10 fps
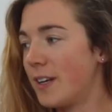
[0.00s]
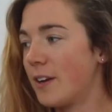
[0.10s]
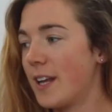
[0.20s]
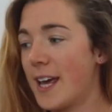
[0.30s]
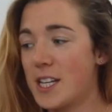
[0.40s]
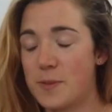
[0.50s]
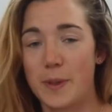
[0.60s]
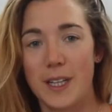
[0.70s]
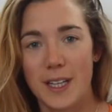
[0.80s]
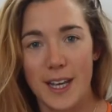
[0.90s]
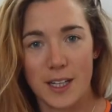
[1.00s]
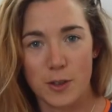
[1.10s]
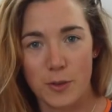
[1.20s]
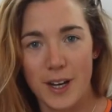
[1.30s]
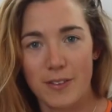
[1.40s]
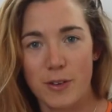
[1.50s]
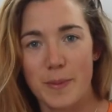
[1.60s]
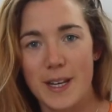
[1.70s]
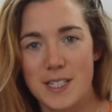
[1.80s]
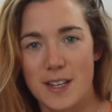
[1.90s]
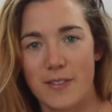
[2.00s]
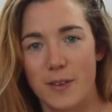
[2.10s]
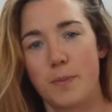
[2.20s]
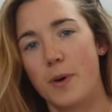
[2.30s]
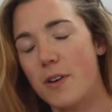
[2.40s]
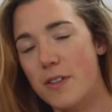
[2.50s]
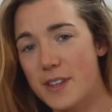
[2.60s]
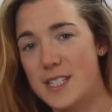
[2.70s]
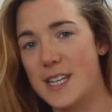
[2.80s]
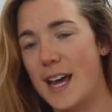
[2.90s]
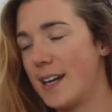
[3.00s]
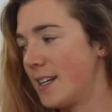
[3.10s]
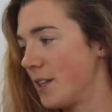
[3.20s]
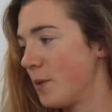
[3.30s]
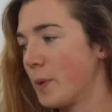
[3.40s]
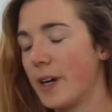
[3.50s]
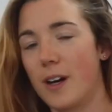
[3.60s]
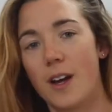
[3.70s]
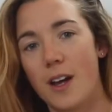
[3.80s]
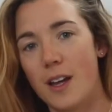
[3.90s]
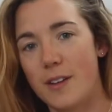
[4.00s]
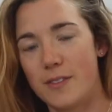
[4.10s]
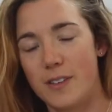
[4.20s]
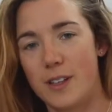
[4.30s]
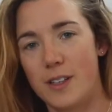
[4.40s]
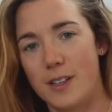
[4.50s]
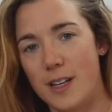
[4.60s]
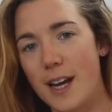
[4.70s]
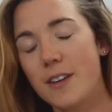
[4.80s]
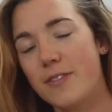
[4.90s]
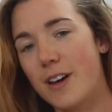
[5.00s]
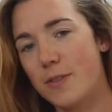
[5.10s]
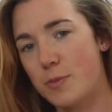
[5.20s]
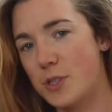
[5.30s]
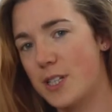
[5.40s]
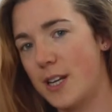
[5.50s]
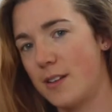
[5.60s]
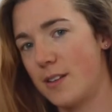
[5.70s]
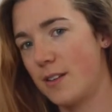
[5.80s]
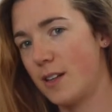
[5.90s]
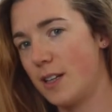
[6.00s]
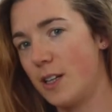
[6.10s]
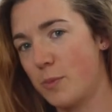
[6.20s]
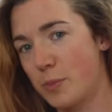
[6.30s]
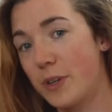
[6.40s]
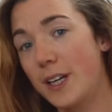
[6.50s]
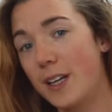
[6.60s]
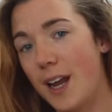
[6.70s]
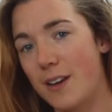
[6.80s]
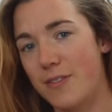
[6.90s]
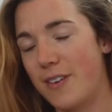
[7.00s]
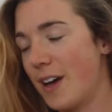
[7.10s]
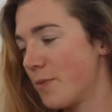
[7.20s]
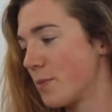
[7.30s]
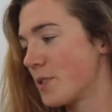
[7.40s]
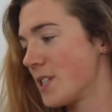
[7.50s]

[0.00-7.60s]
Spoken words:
Now the SPD and the gray from A7 both said that they were 95% neoprene and 5%